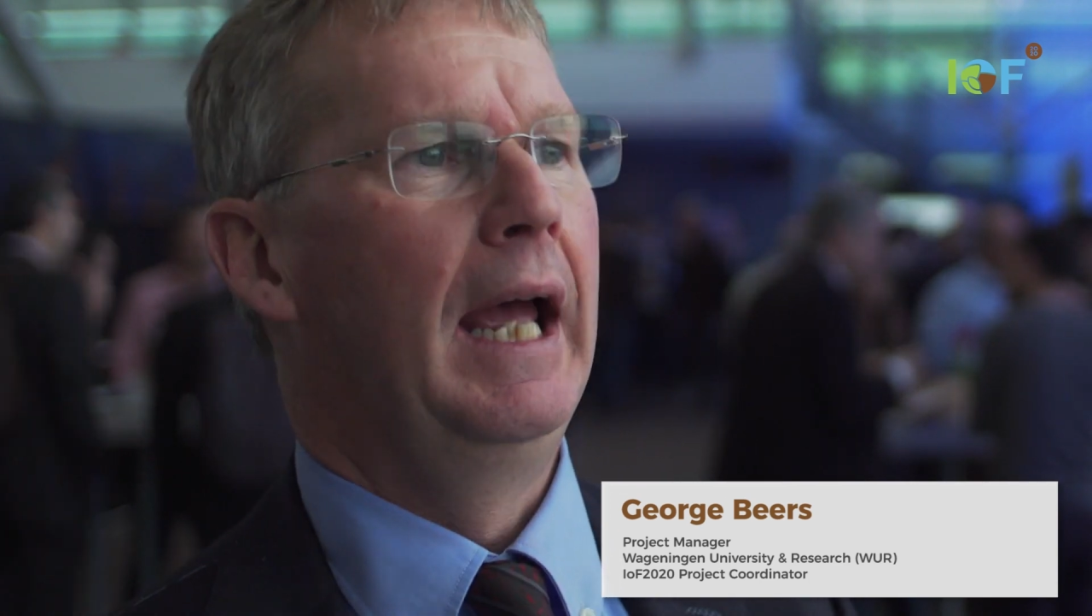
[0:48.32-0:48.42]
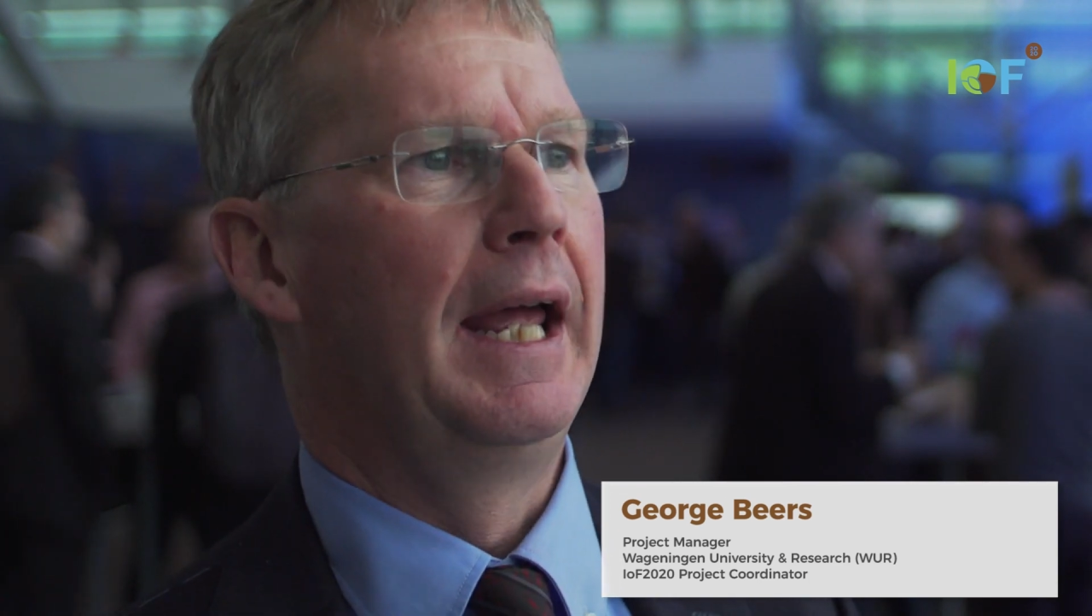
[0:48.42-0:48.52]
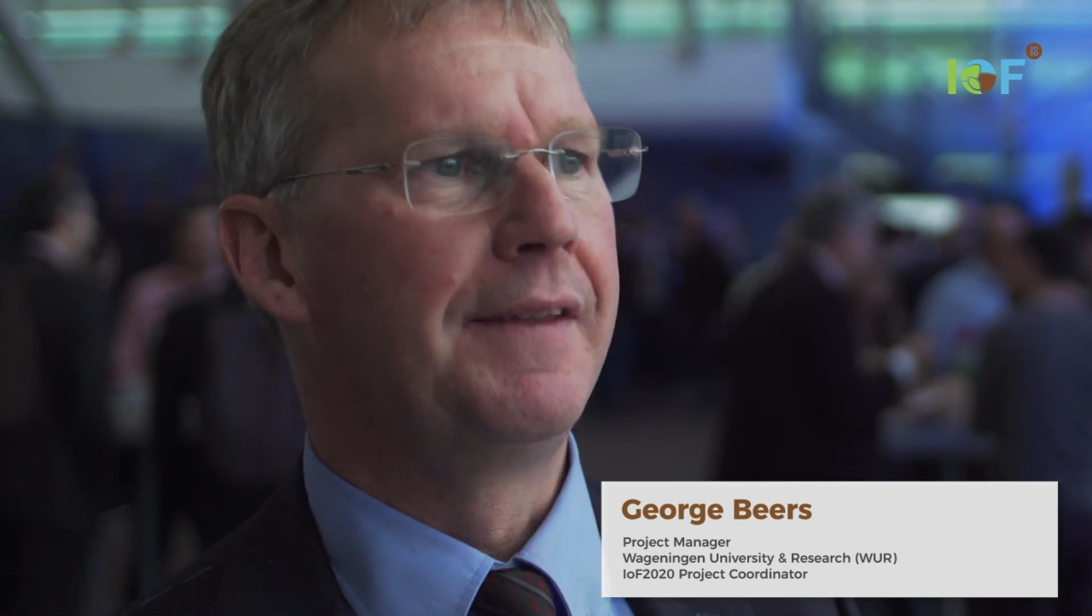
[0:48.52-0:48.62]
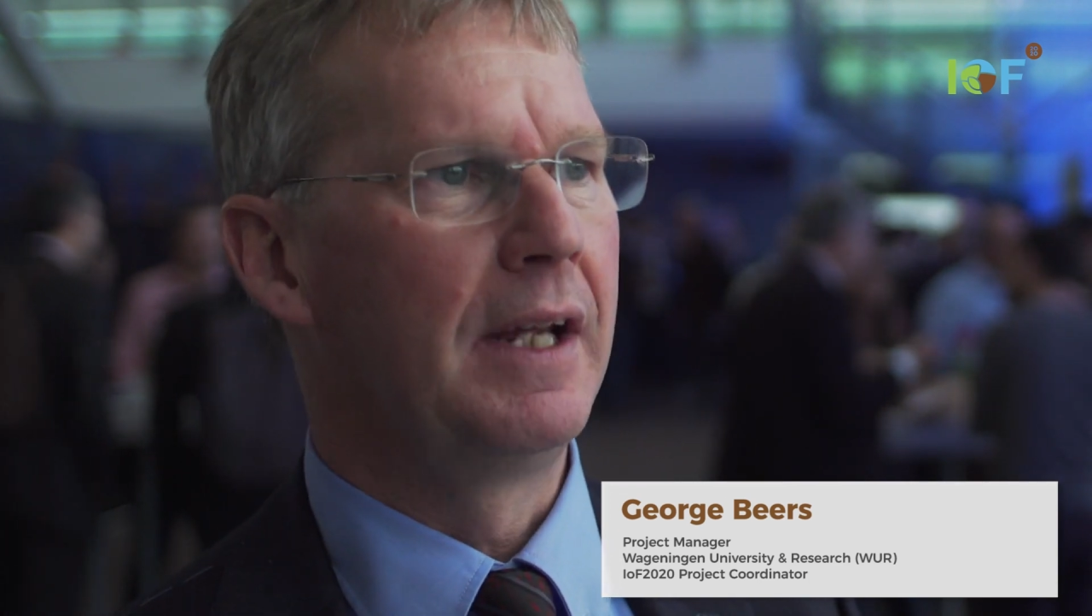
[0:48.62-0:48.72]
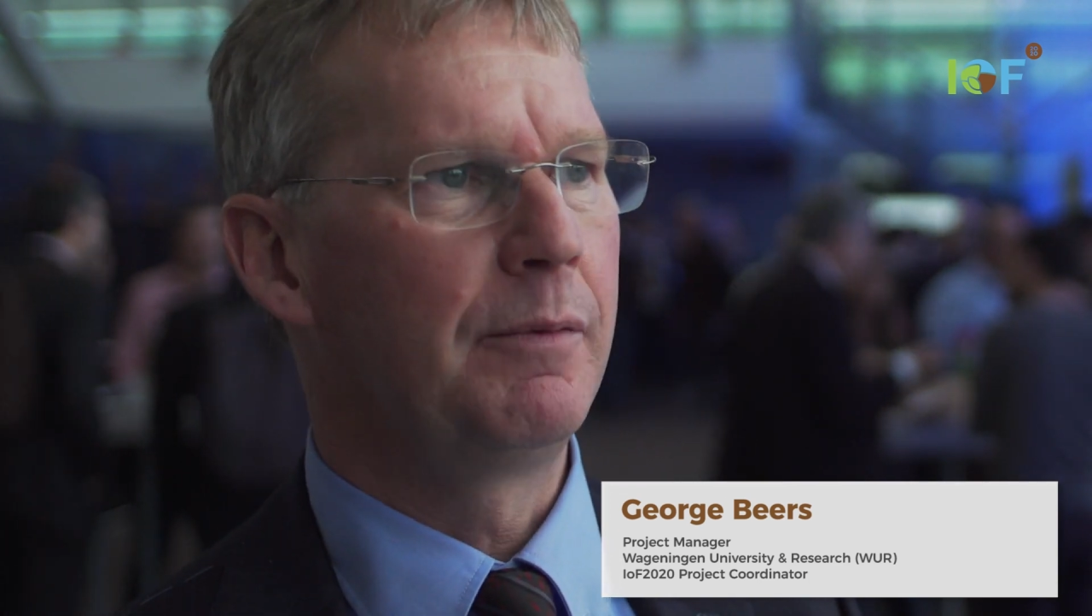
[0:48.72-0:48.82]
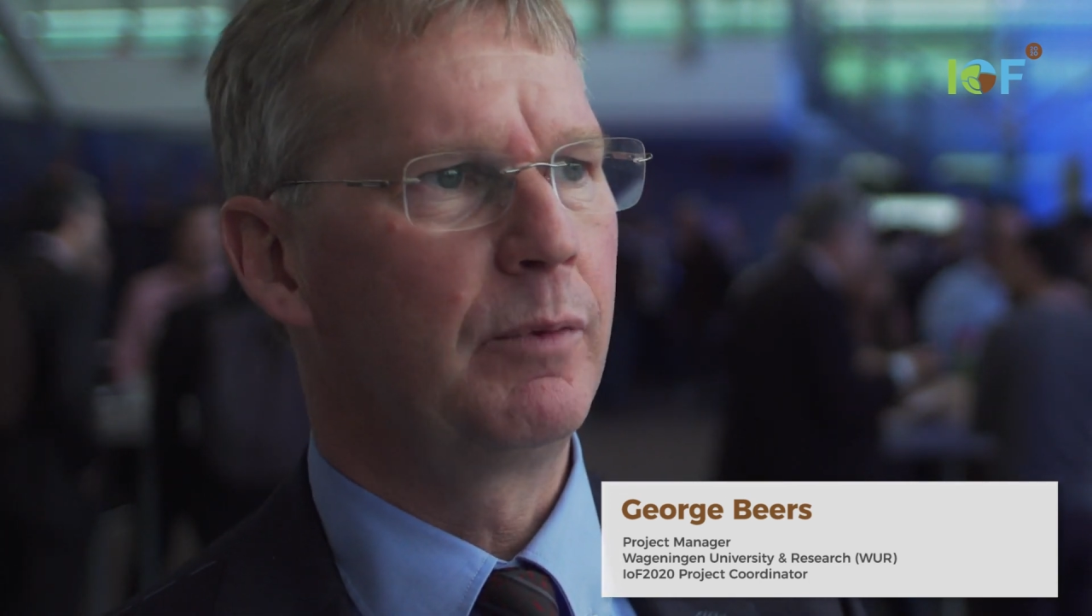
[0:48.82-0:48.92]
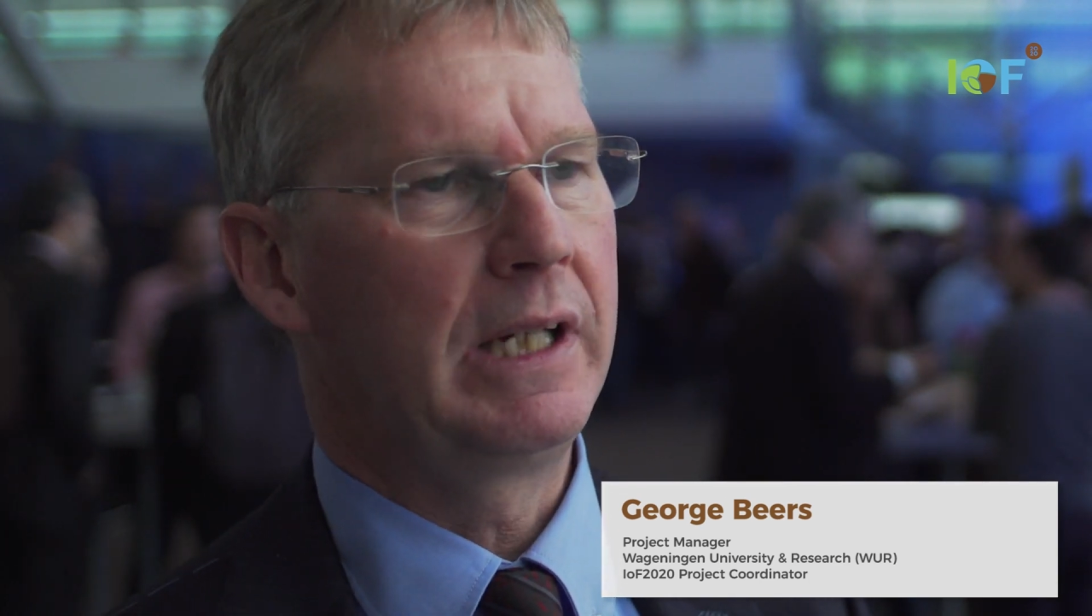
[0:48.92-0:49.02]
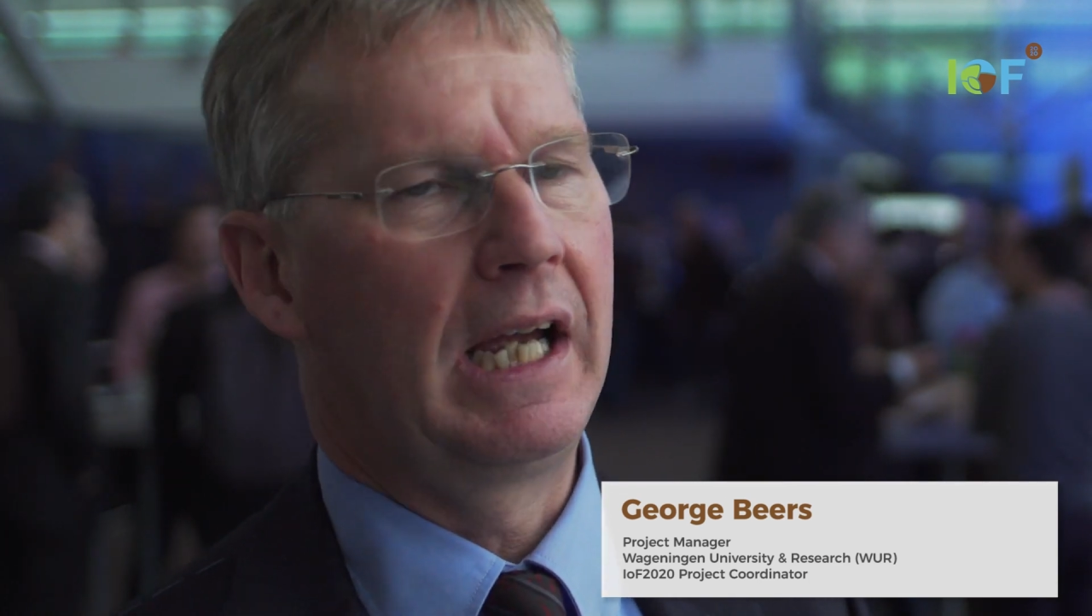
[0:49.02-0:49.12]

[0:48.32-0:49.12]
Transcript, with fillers: And then we